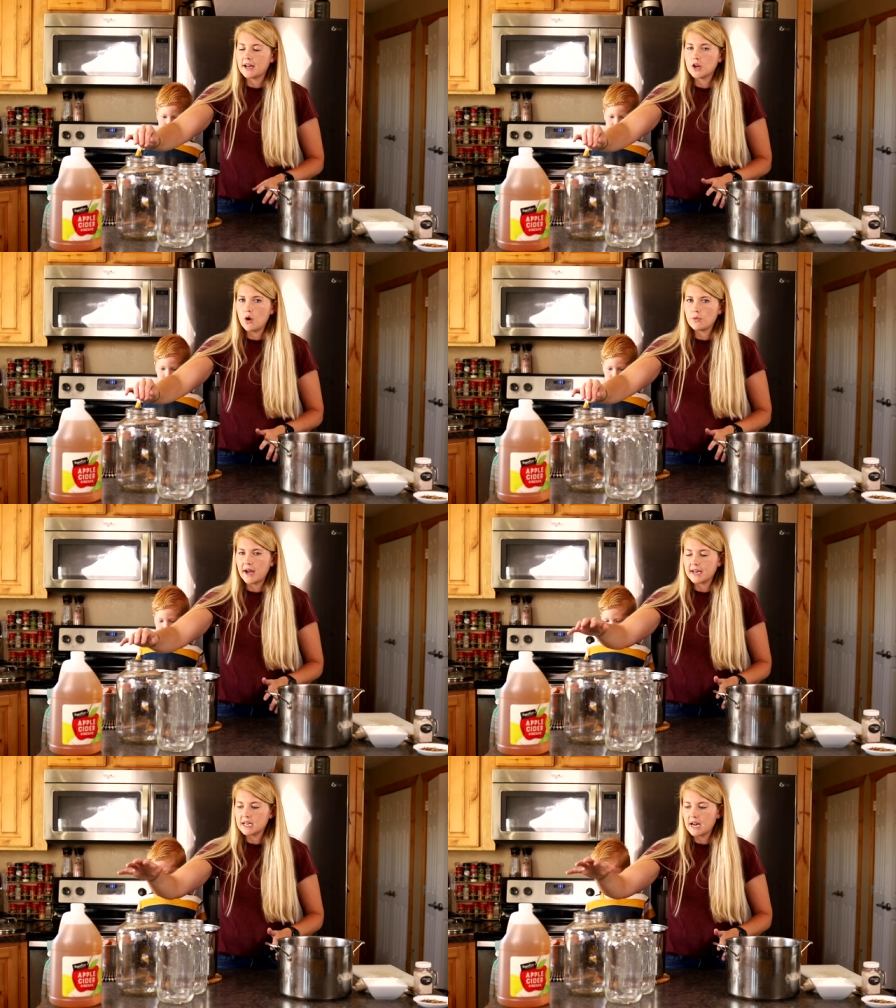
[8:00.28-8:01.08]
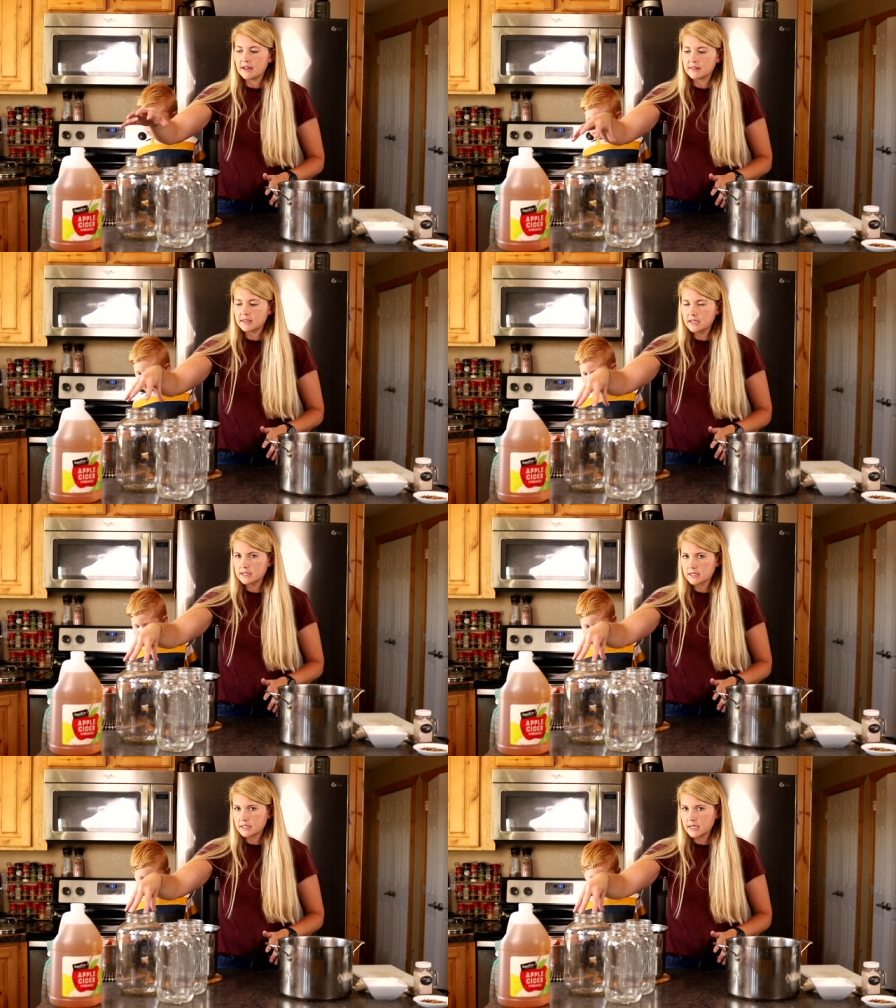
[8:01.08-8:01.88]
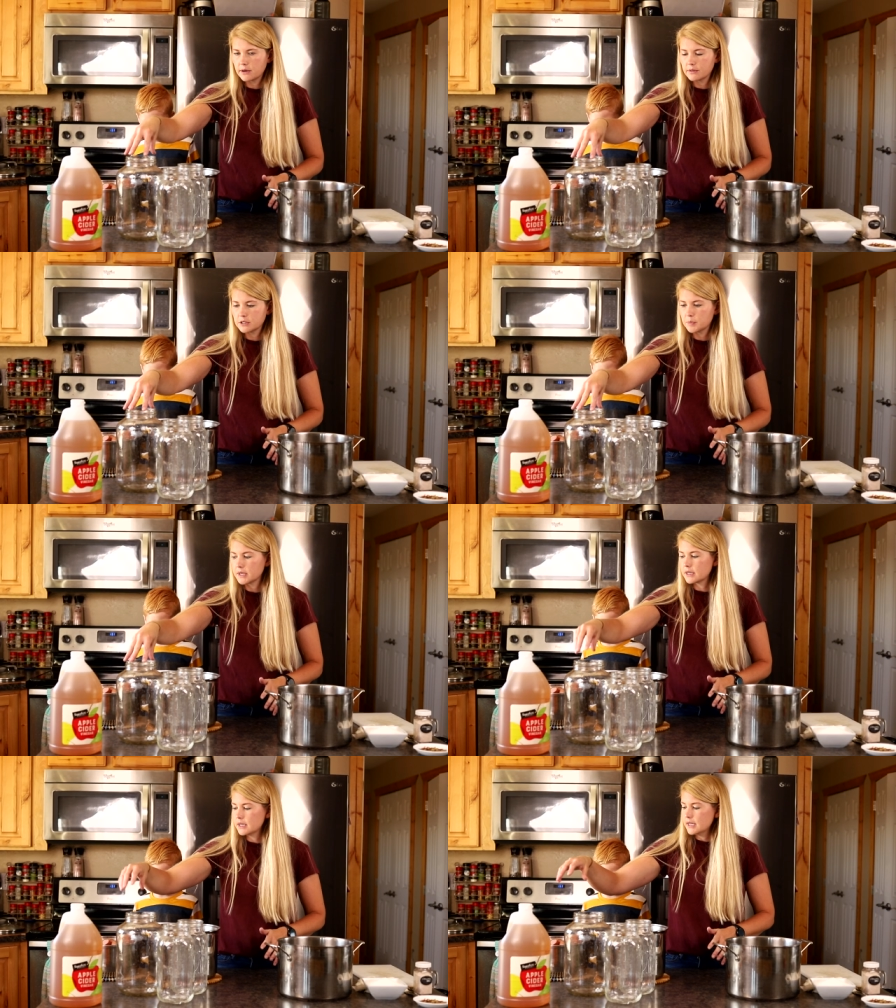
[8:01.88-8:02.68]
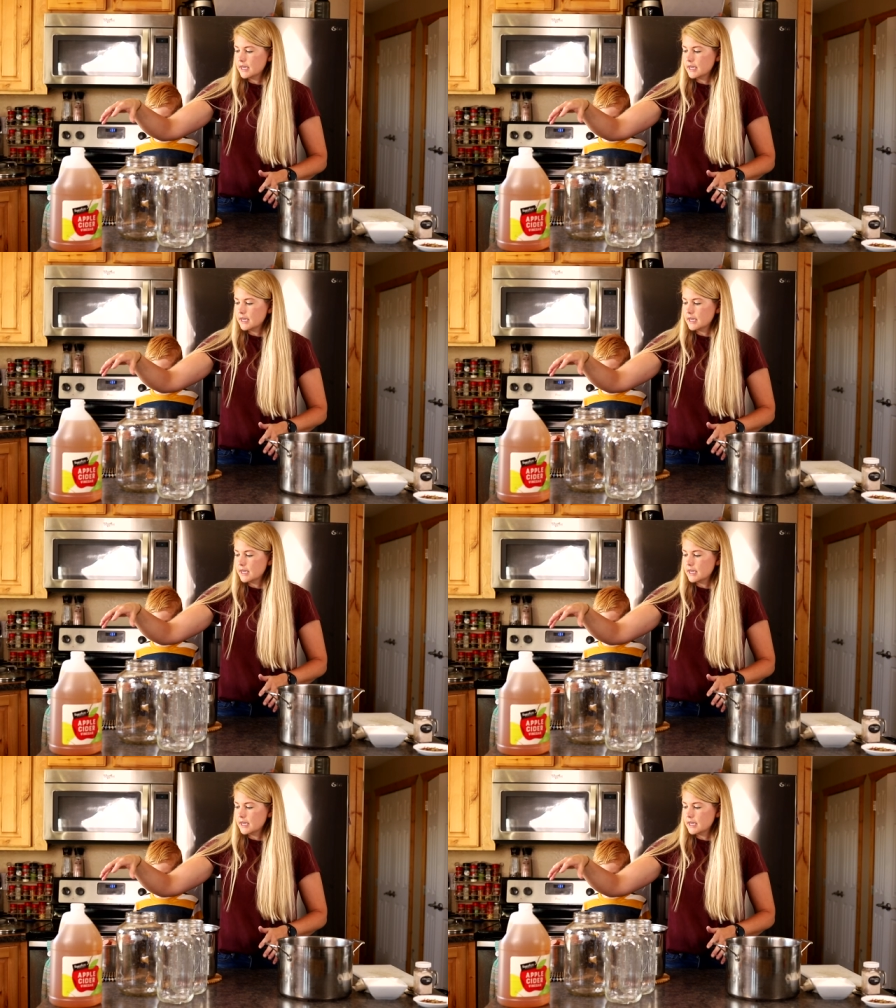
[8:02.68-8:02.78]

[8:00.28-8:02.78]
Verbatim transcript: I know that I need at least a container this big.